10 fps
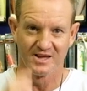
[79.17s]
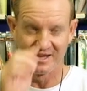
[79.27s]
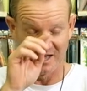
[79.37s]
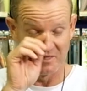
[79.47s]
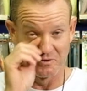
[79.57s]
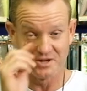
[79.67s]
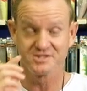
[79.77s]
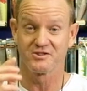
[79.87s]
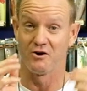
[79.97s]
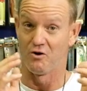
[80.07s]
In other
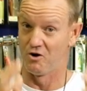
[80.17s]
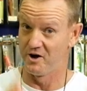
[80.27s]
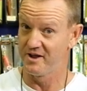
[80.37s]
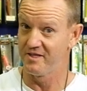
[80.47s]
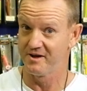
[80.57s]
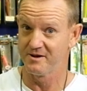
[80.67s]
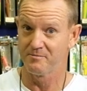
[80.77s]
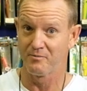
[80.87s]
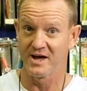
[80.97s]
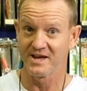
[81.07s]
words, the harder
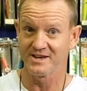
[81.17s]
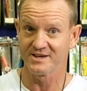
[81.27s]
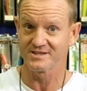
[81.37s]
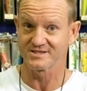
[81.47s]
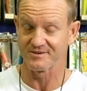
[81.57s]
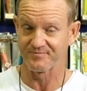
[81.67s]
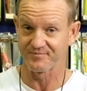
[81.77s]
the braid is,